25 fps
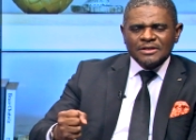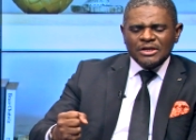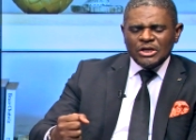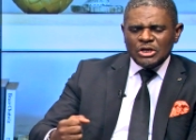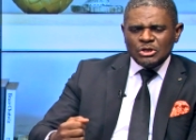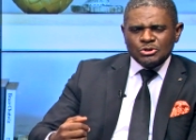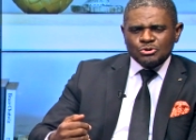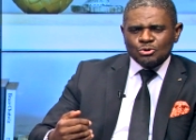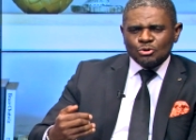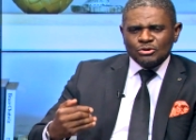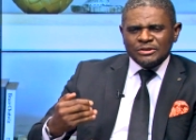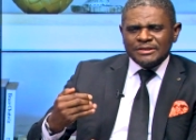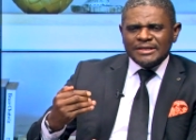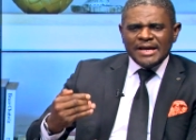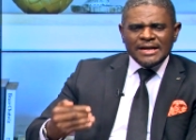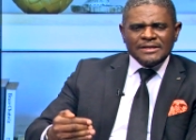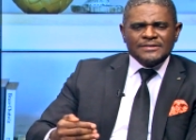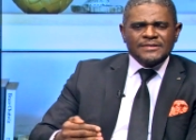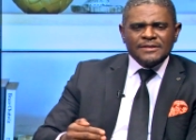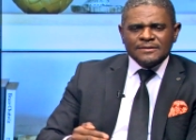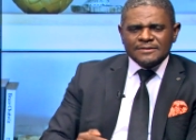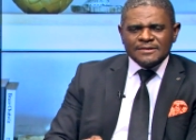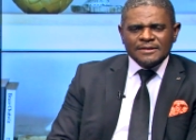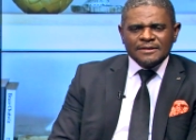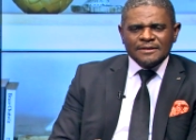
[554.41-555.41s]
is
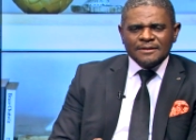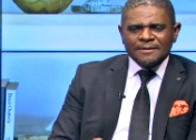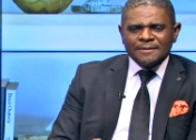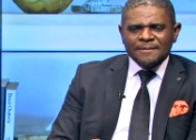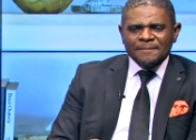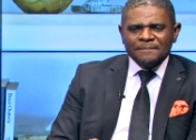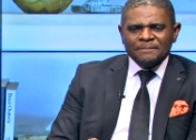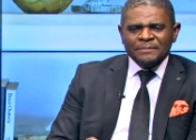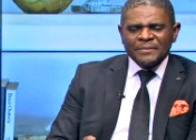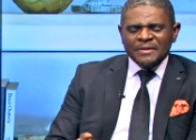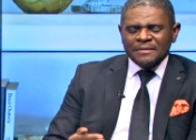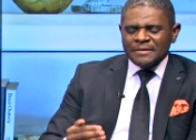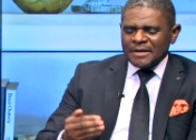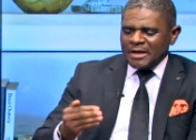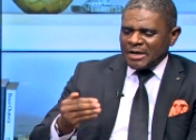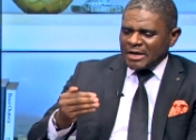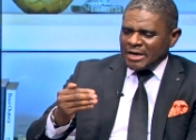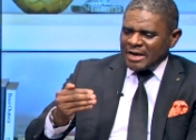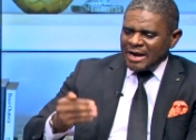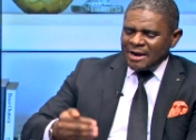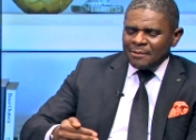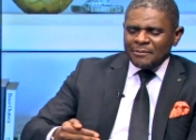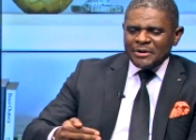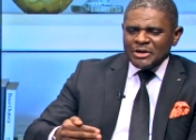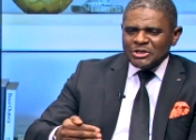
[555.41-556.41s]
audacity, the
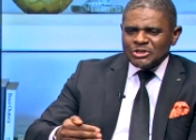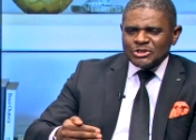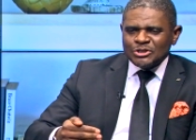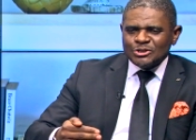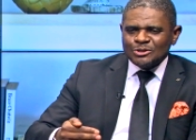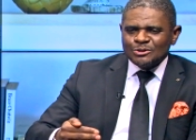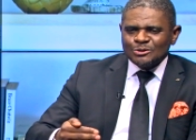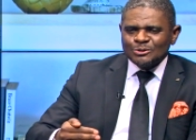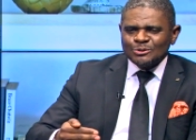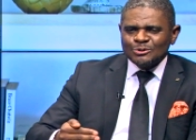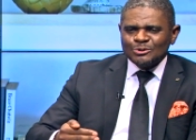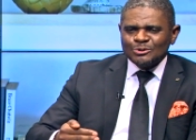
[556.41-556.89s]
courage